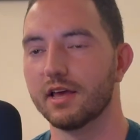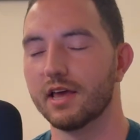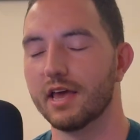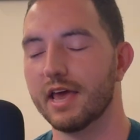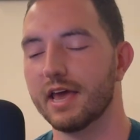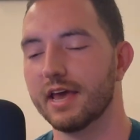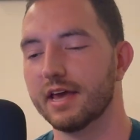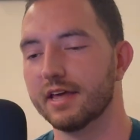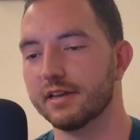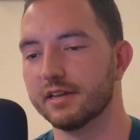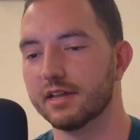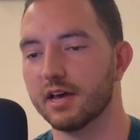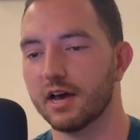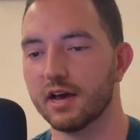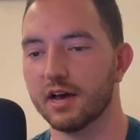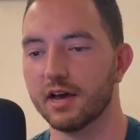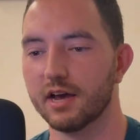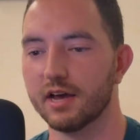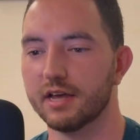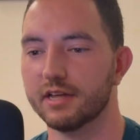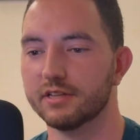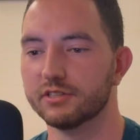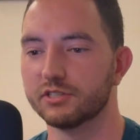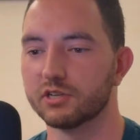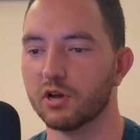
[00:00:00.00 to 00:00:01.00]

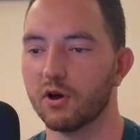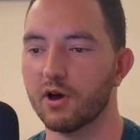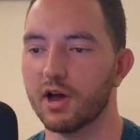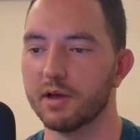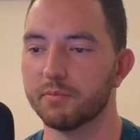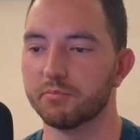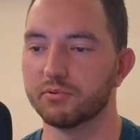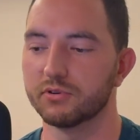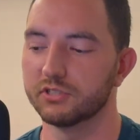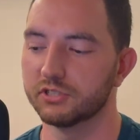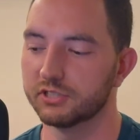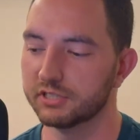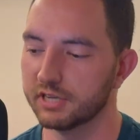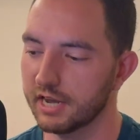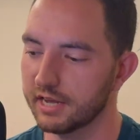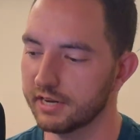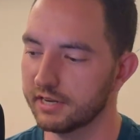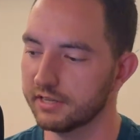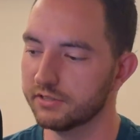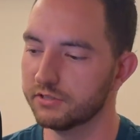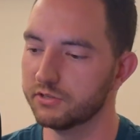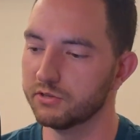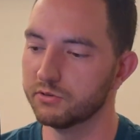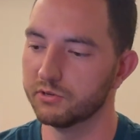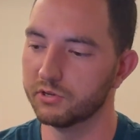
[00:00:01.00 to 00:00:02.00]
And so I
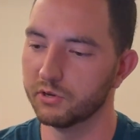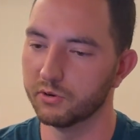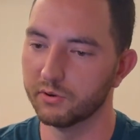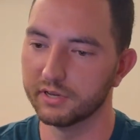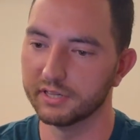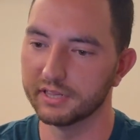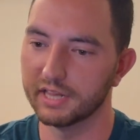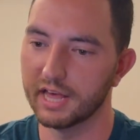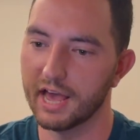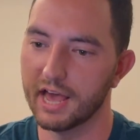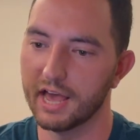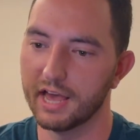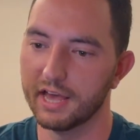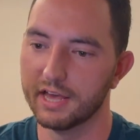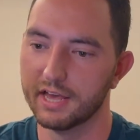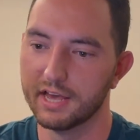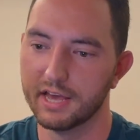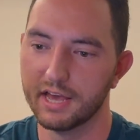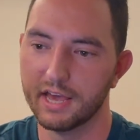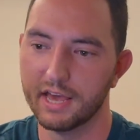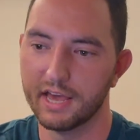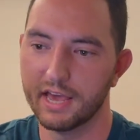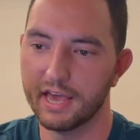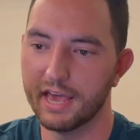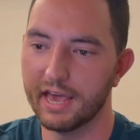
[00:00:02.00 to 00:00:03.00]
appreciated you doing that.
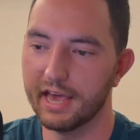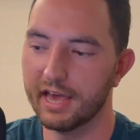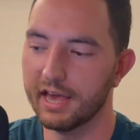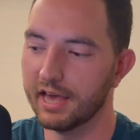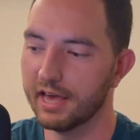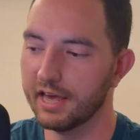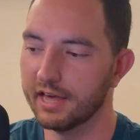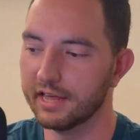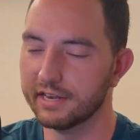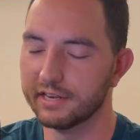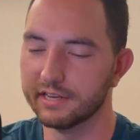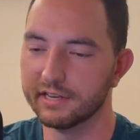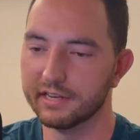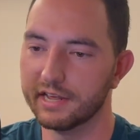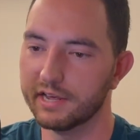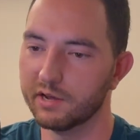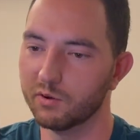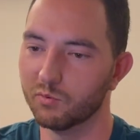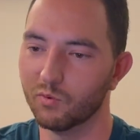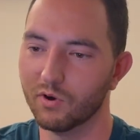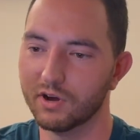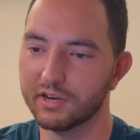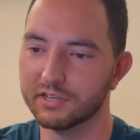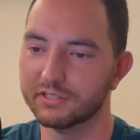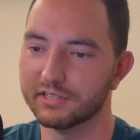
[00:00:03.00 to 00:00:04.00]
And it
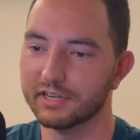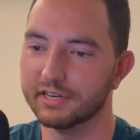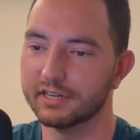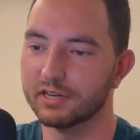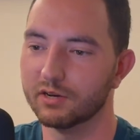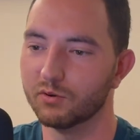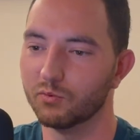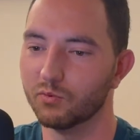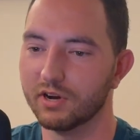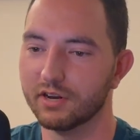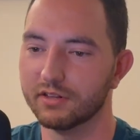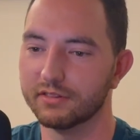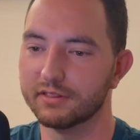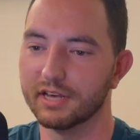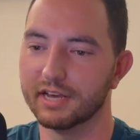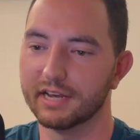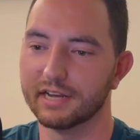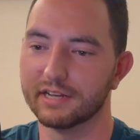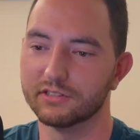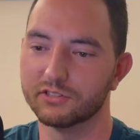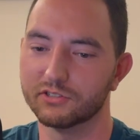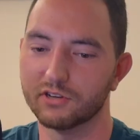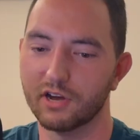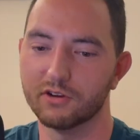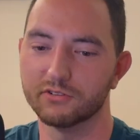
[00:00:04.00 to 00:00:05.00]
was like a weird
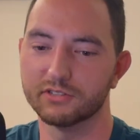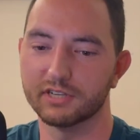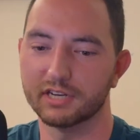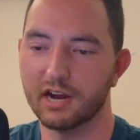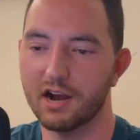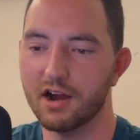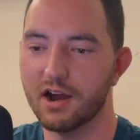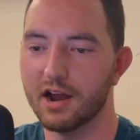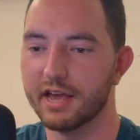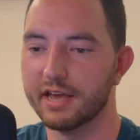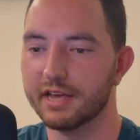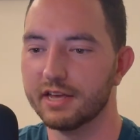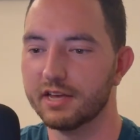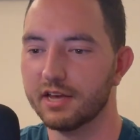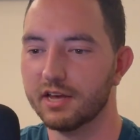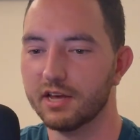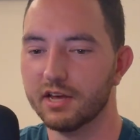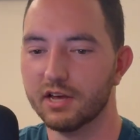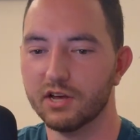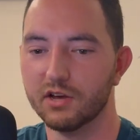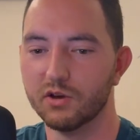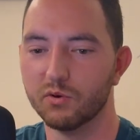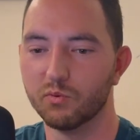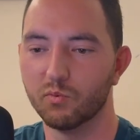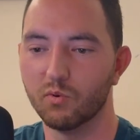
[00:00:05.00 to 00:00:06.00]
thing. And so I was like, all right,
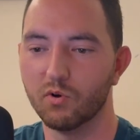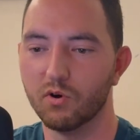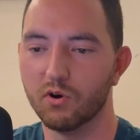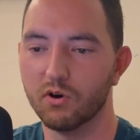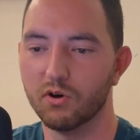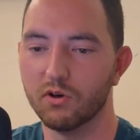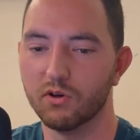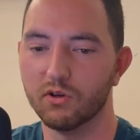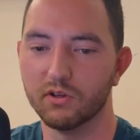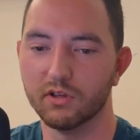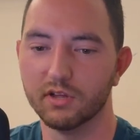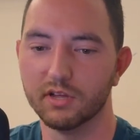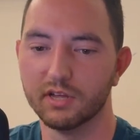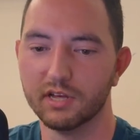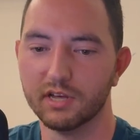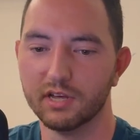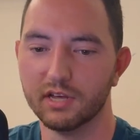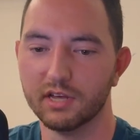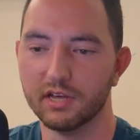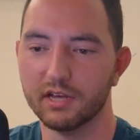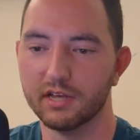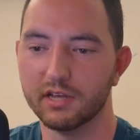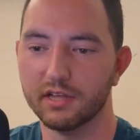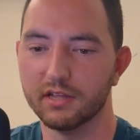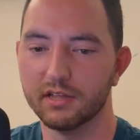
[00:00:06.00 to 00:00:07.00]
well,
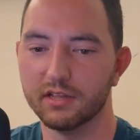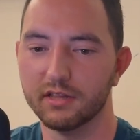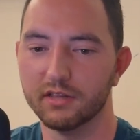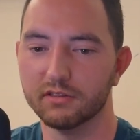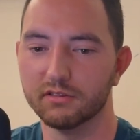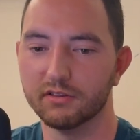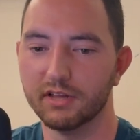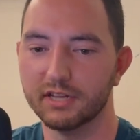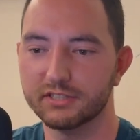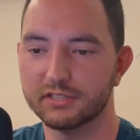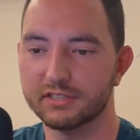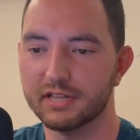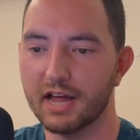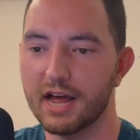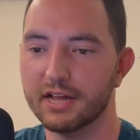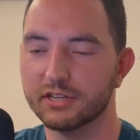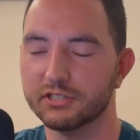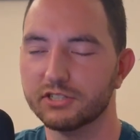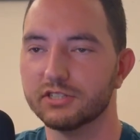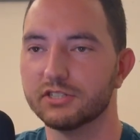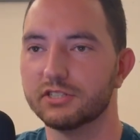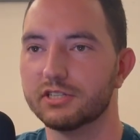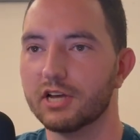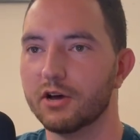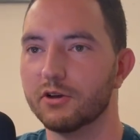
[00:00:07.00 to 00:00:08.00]
let's not
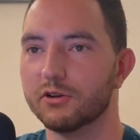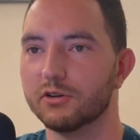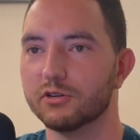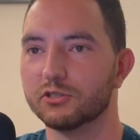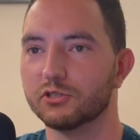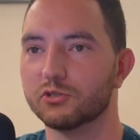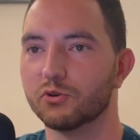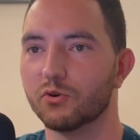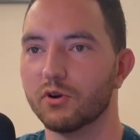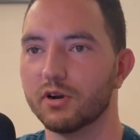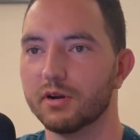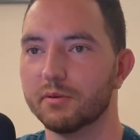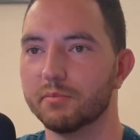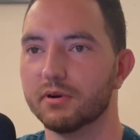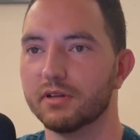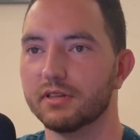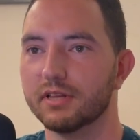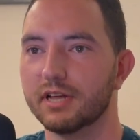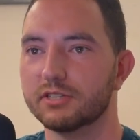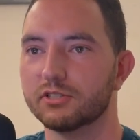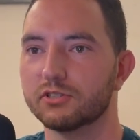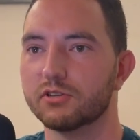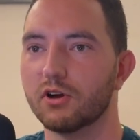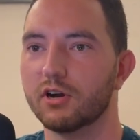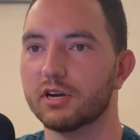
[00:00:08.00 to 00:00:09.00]
just tell your story, but
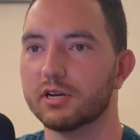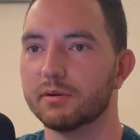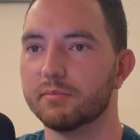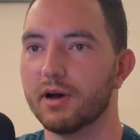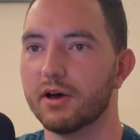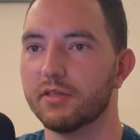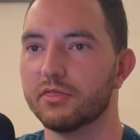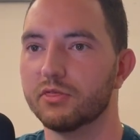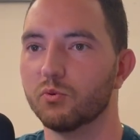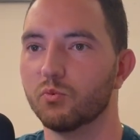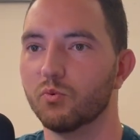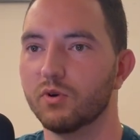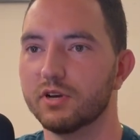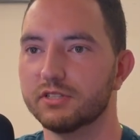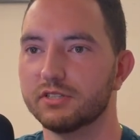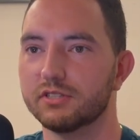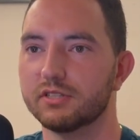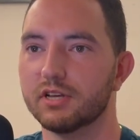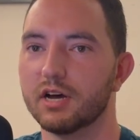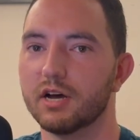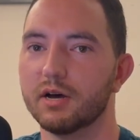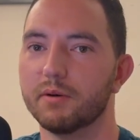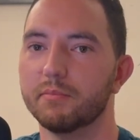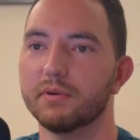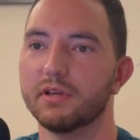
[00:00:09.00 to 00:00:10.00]
let's talk about the
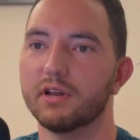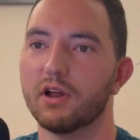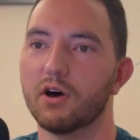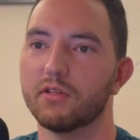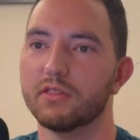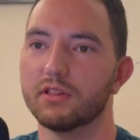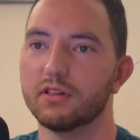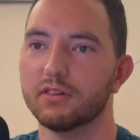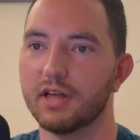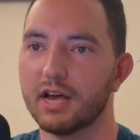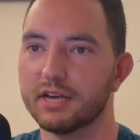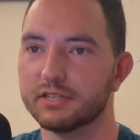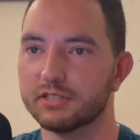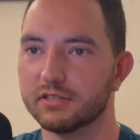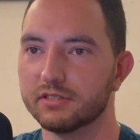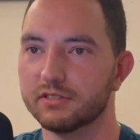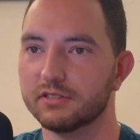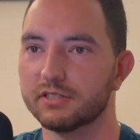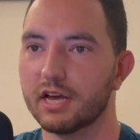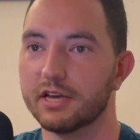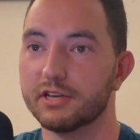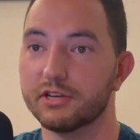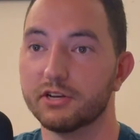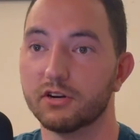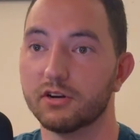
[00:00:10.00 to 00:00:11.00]
wisdom and all the
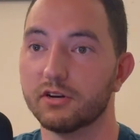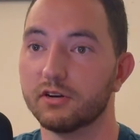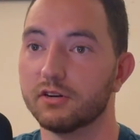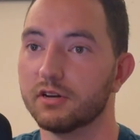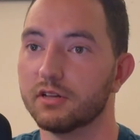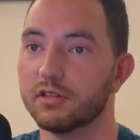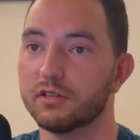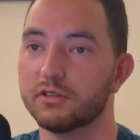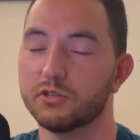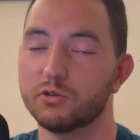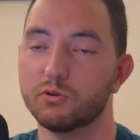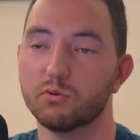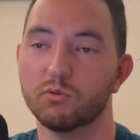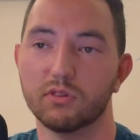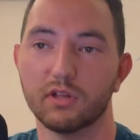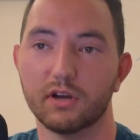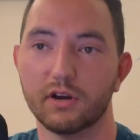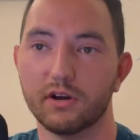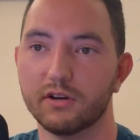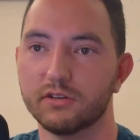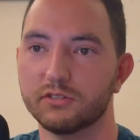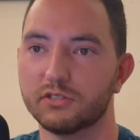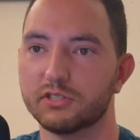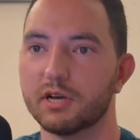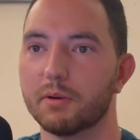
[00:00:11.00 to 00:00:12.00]
lessons that you
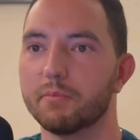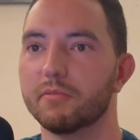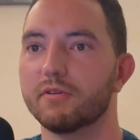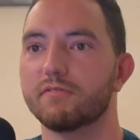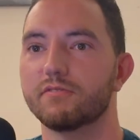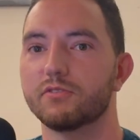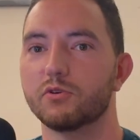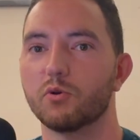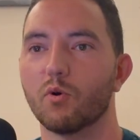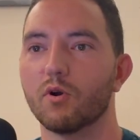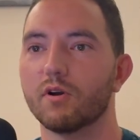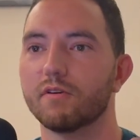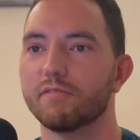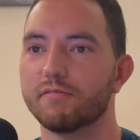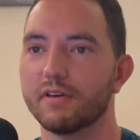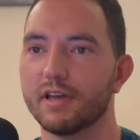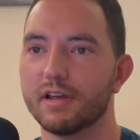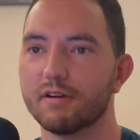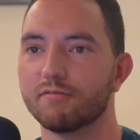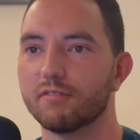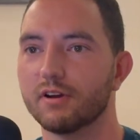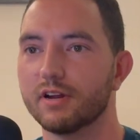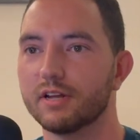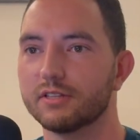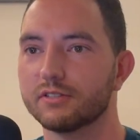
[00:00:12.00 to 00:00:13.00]
learned, some of your
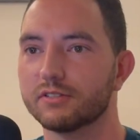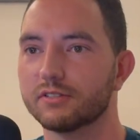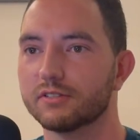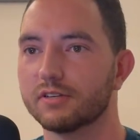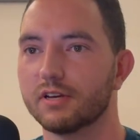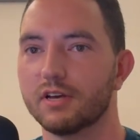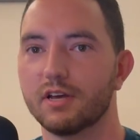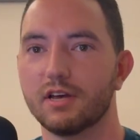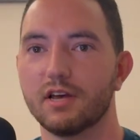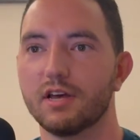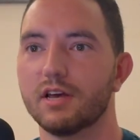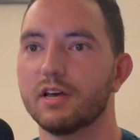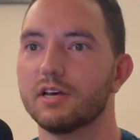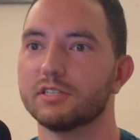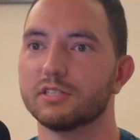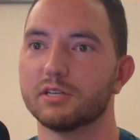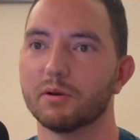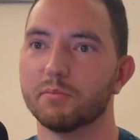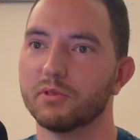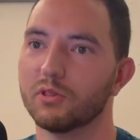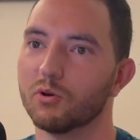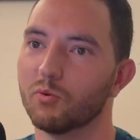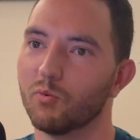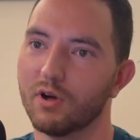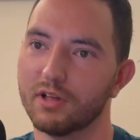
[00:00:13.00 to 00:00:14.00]
favorites,
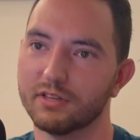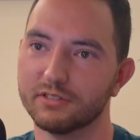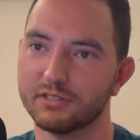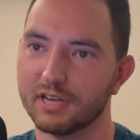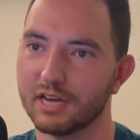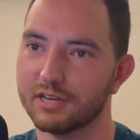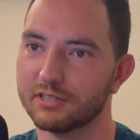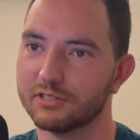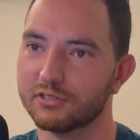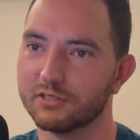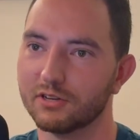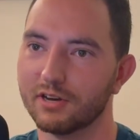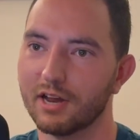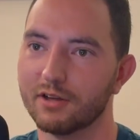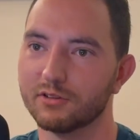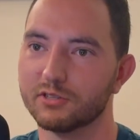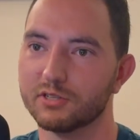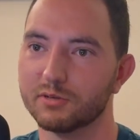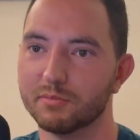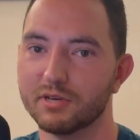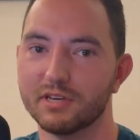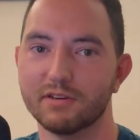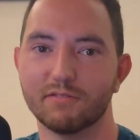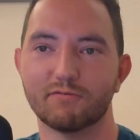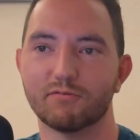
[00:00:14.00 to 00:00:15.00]
some of the ones that stood out
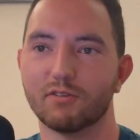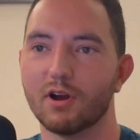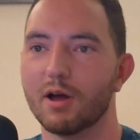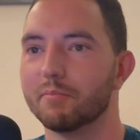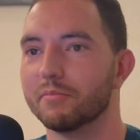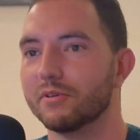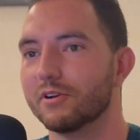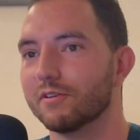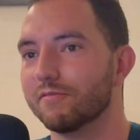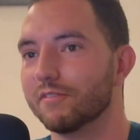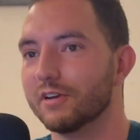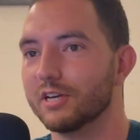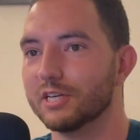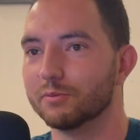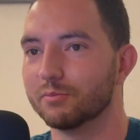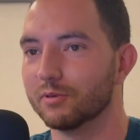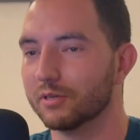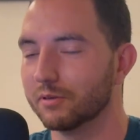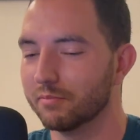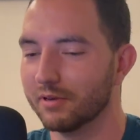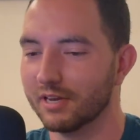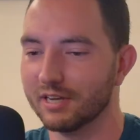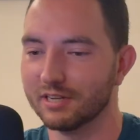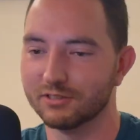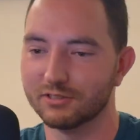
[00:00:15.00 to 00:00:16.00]
to me from your
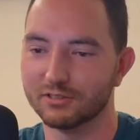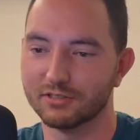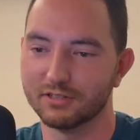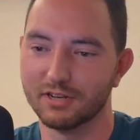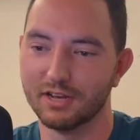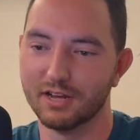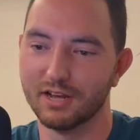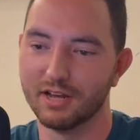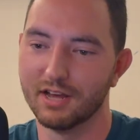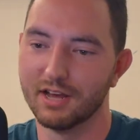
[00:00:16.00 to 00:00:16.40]
Facebook page.